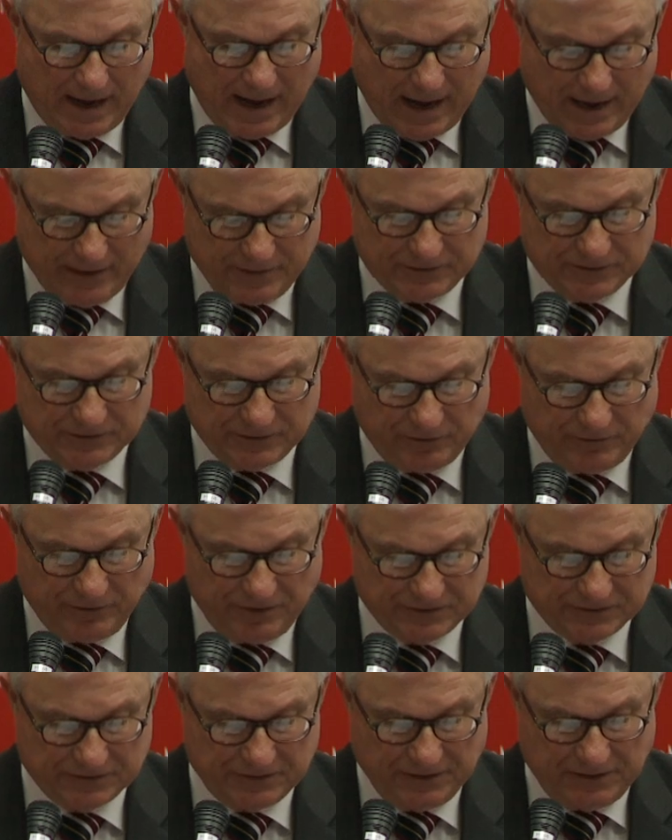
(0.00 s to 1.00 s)
Others
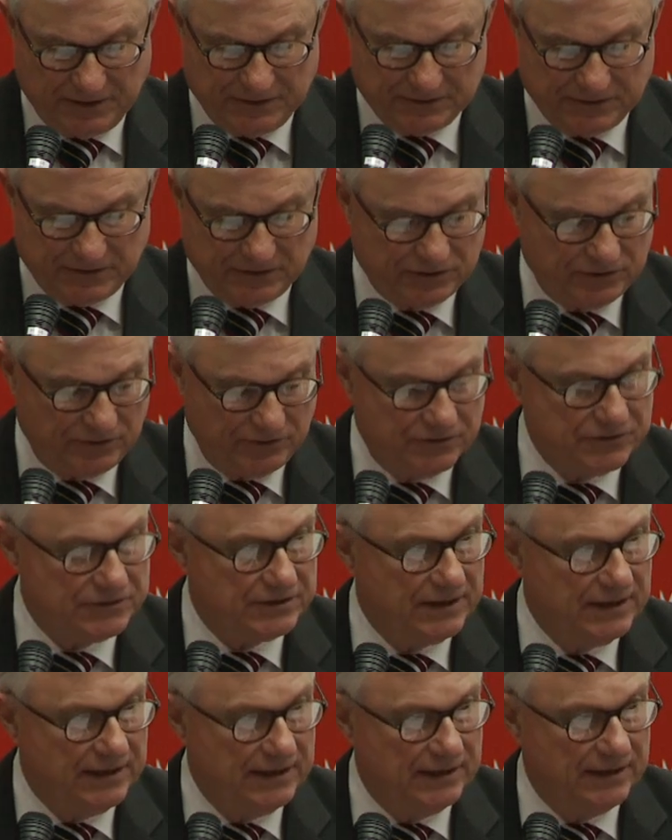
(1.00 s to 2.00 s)
address these
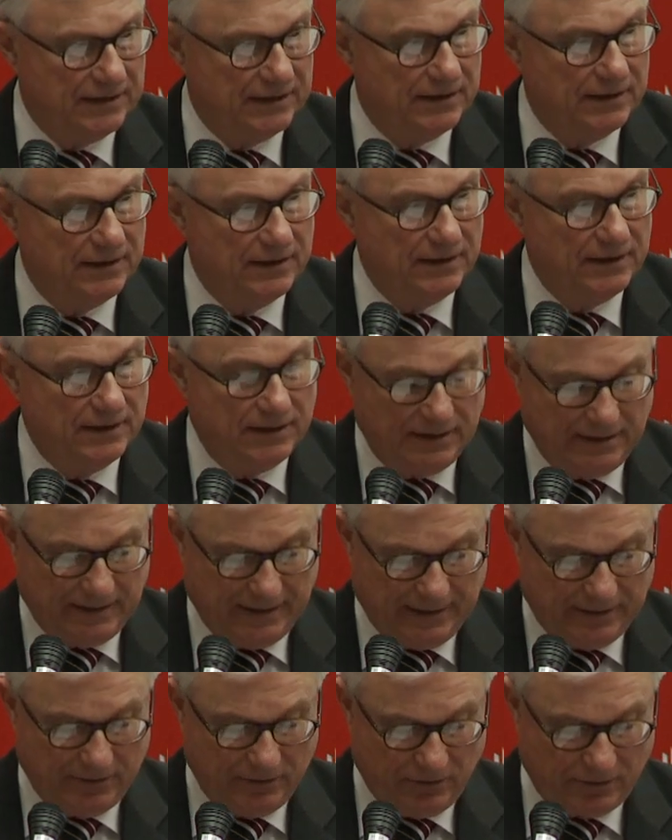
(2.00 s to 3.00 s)
issues in an
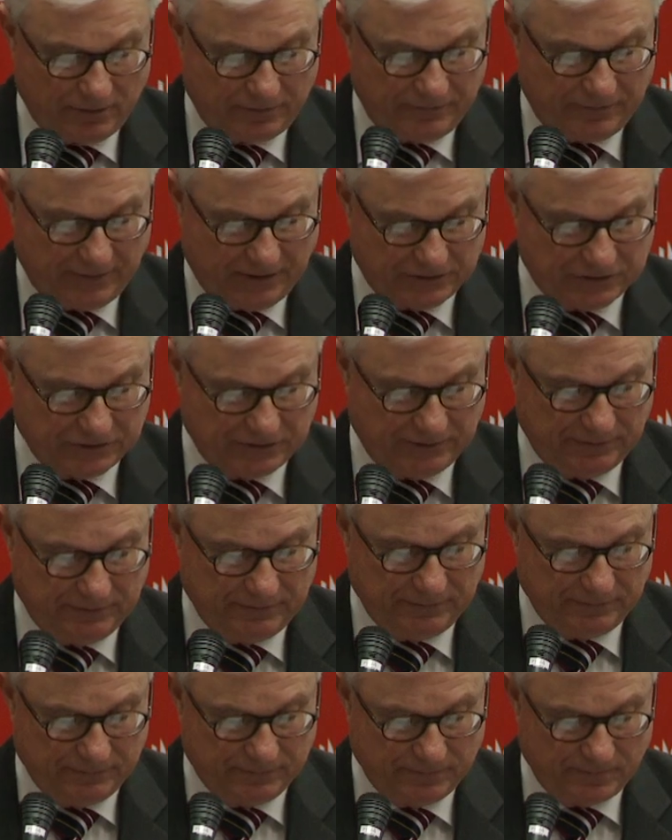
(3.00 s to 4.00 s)
ad hoc fashion.
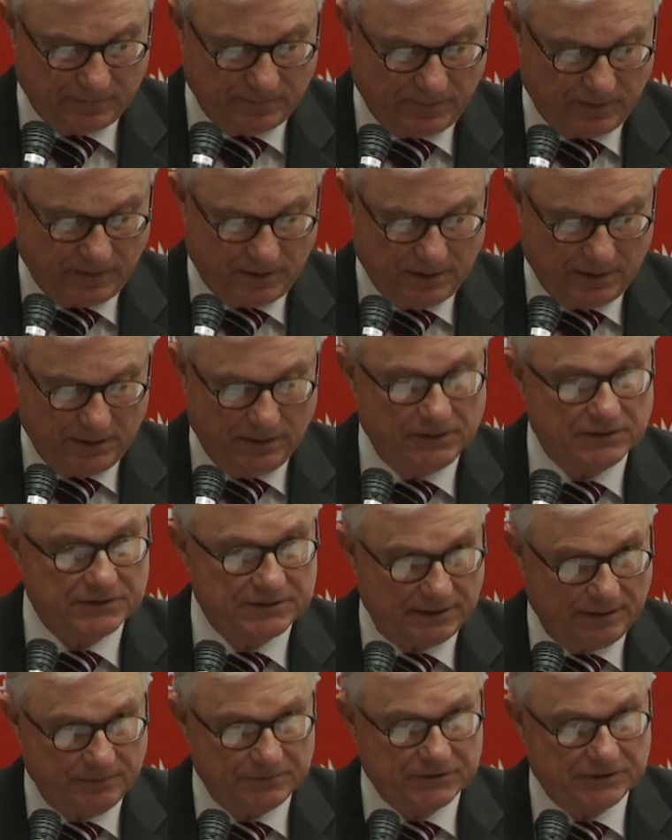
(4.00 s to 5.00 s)
In
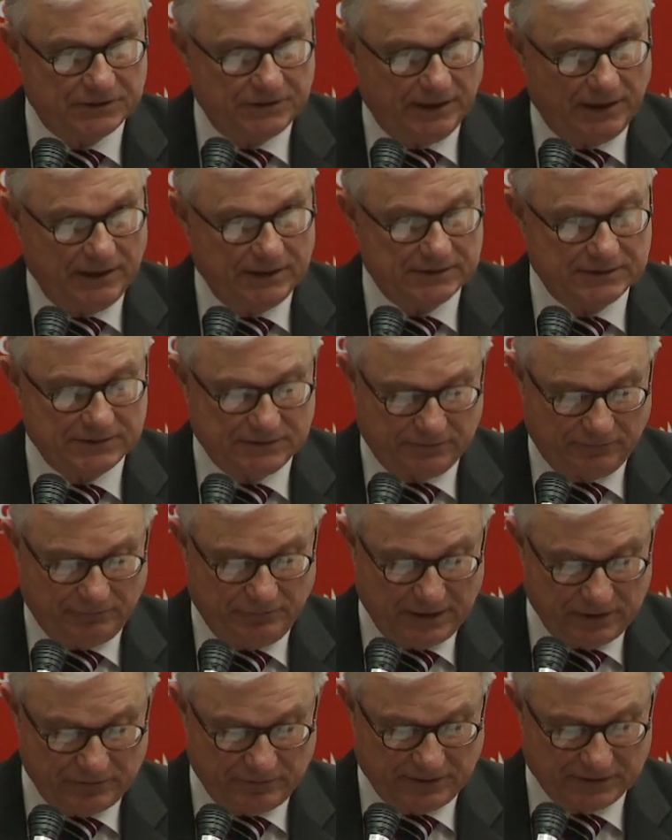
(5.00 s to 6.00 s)
some states,
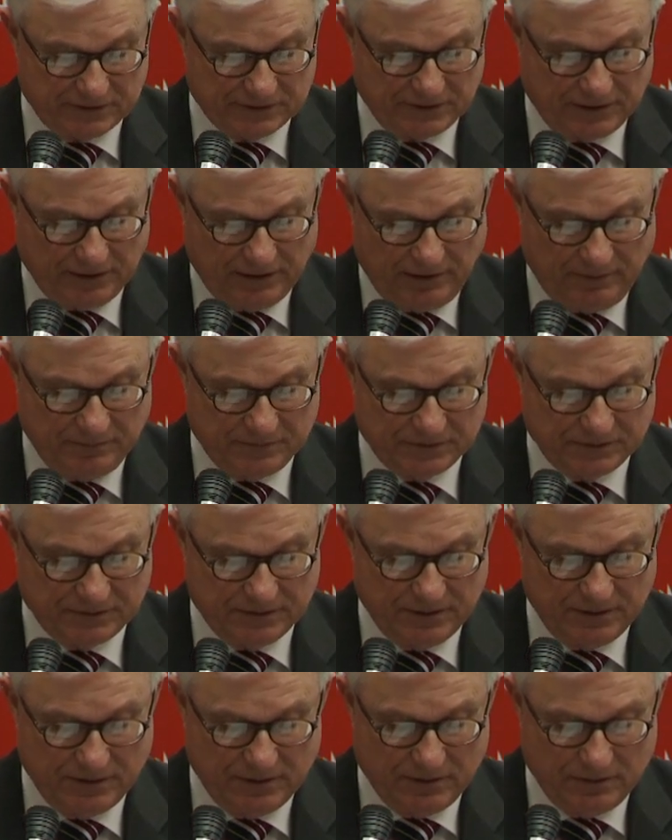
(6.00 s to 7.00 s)
redress
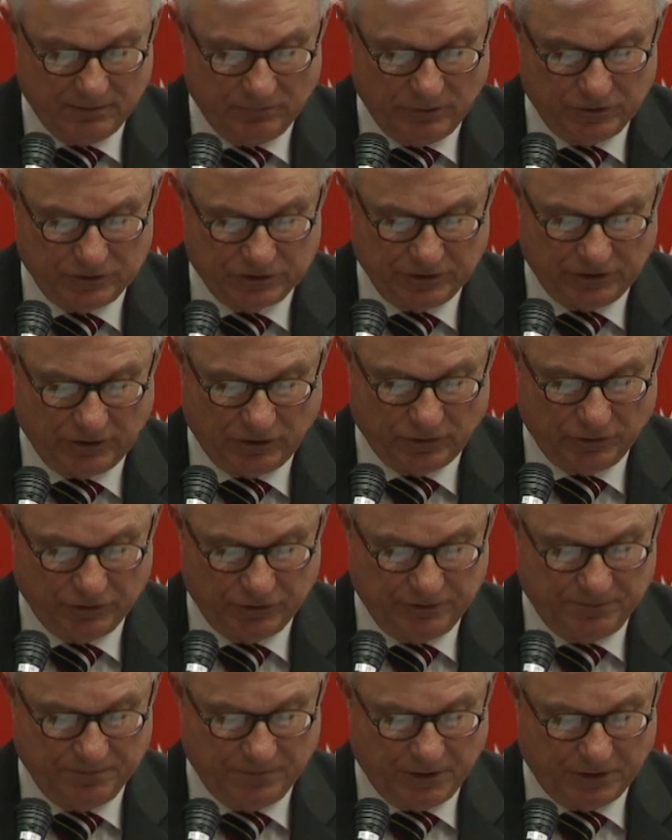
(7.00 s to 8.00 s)
schemes, which
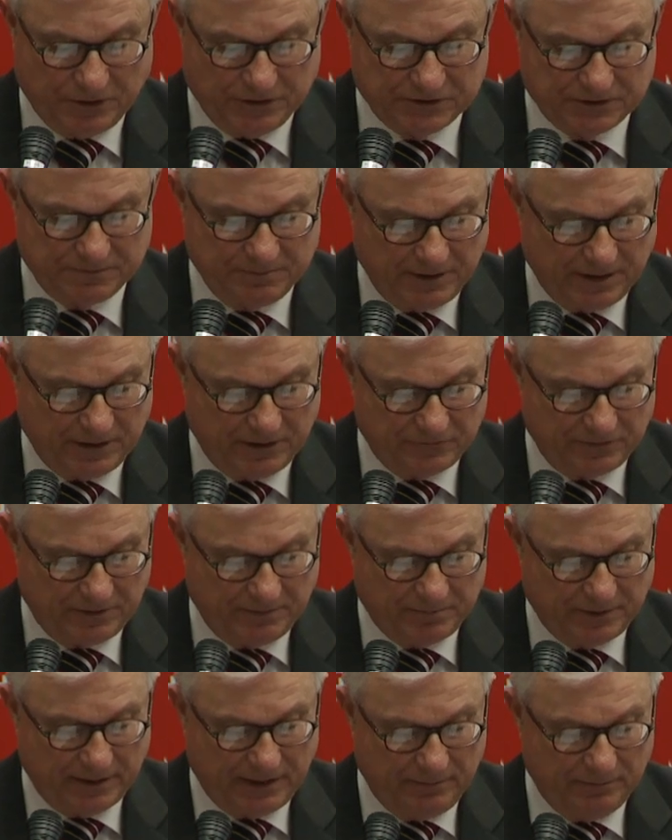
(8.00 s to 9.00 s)
include modest monetary
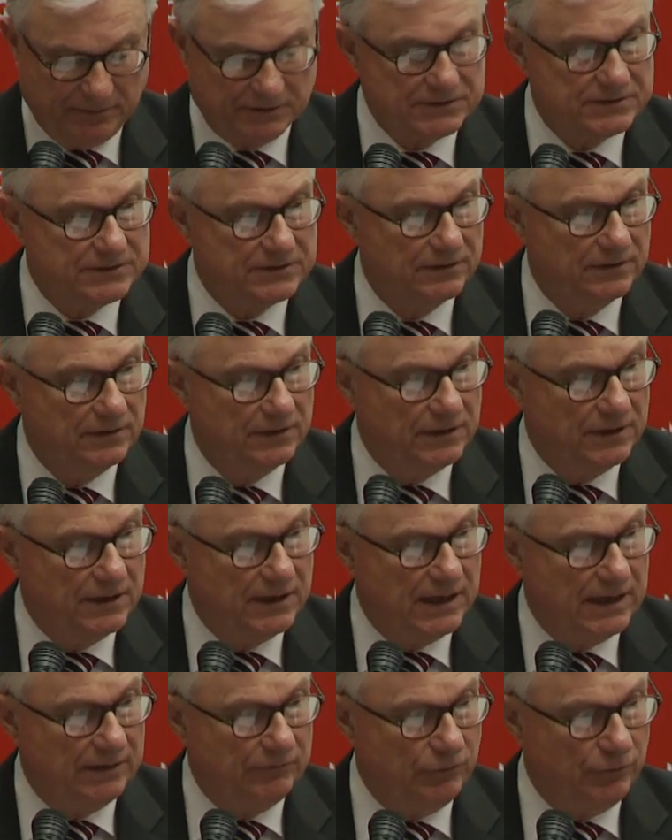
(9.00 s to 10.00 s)
payments,
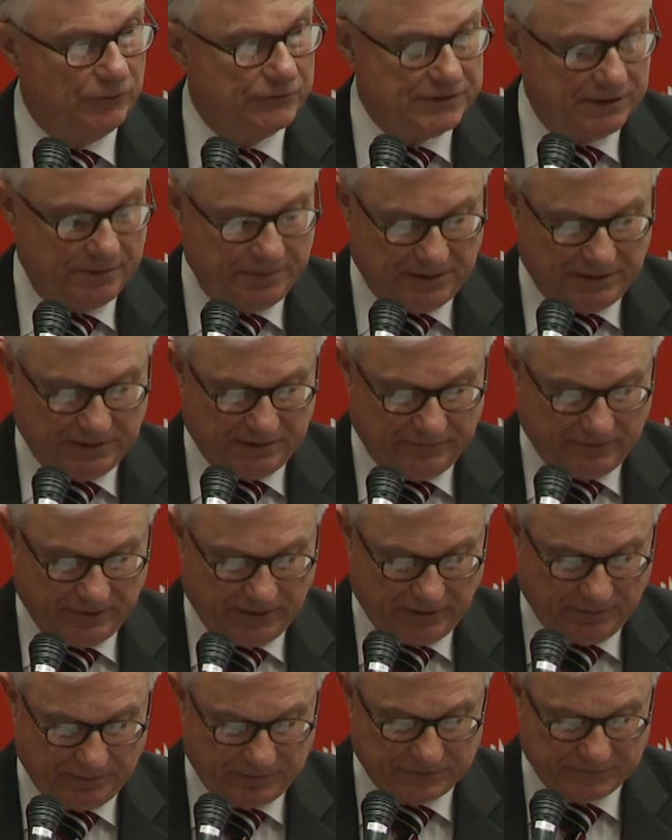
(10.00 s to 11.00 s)
have also been
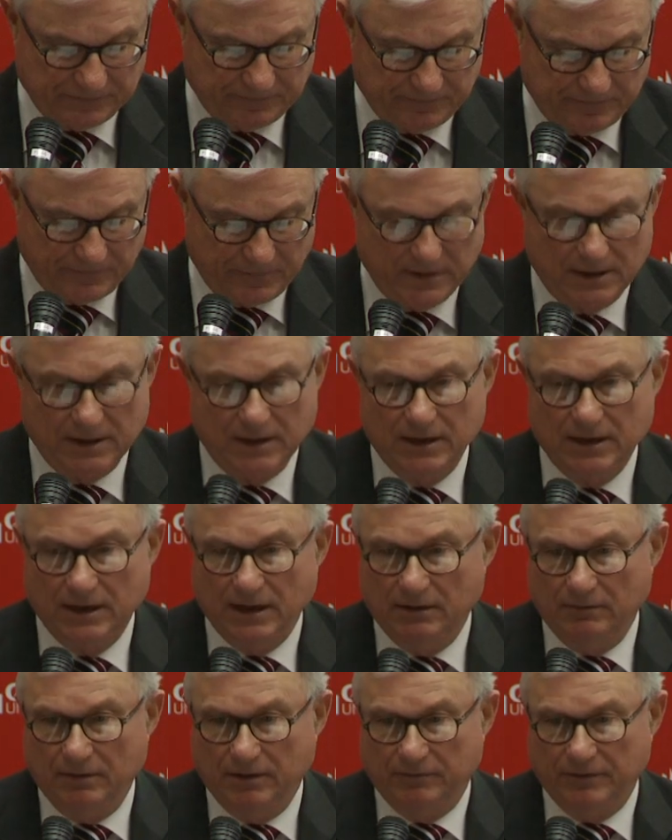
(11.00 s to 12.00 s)
developed.
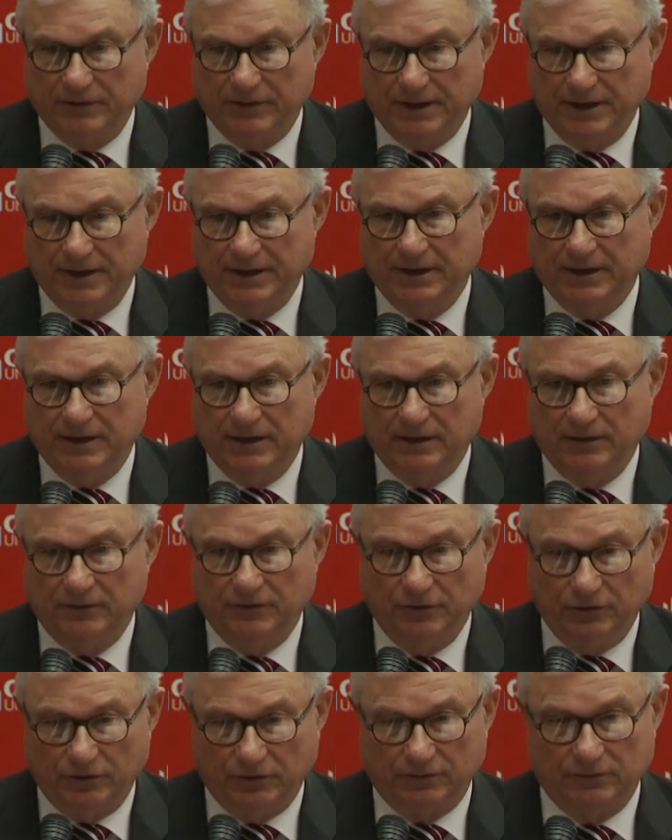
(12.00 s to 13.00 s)
However, they are
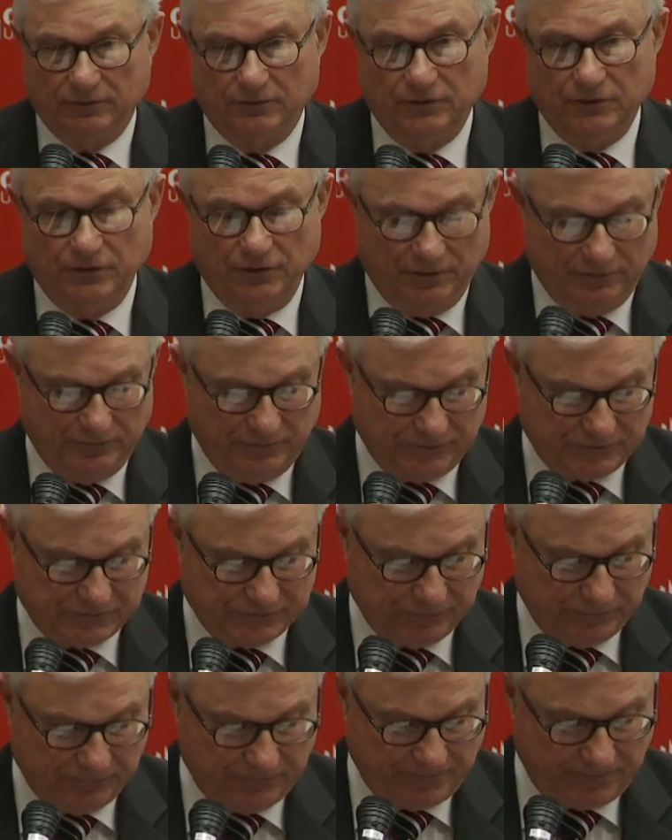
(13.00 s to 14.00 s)
not
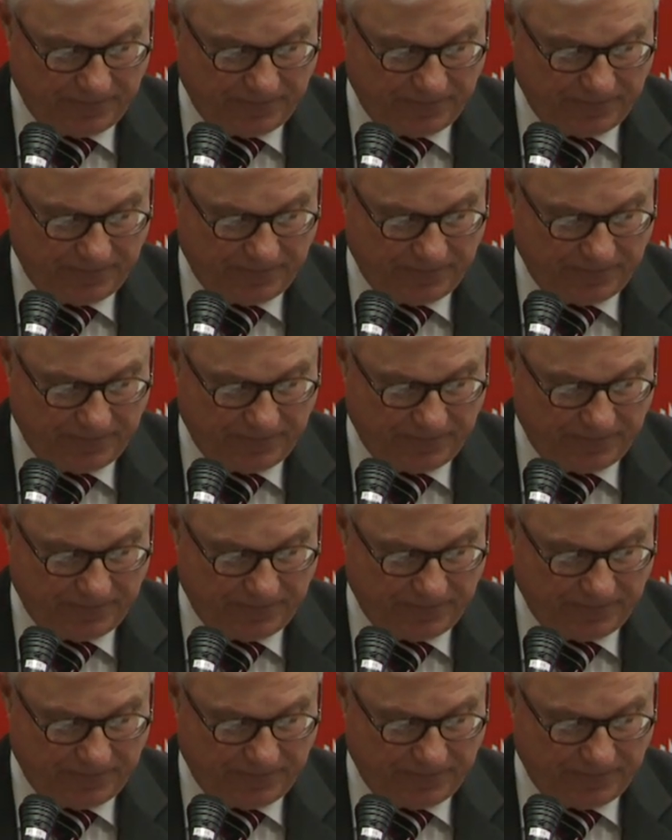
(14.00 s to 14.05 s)
universal.